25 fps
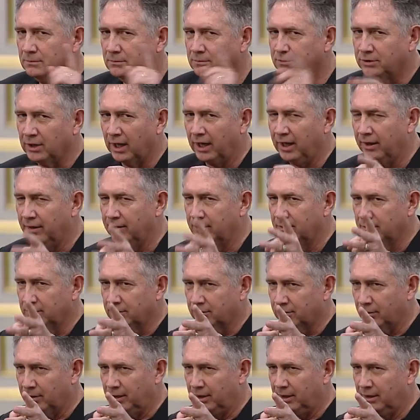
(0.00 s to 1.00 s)
saith.
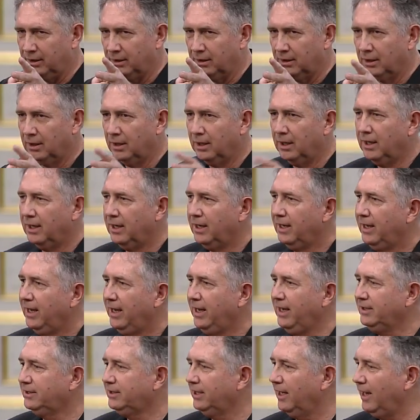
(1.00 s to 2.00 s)
Three.
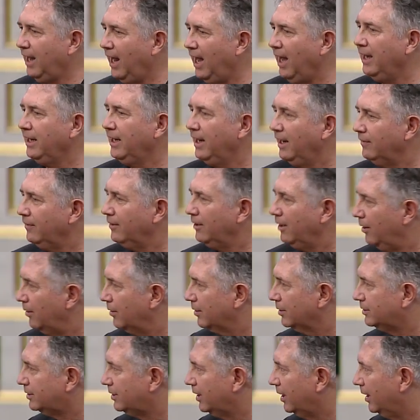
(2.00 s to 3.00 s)
He said, I never
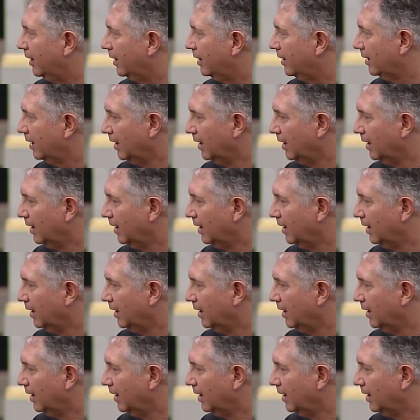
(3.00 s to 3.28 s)
noticed it.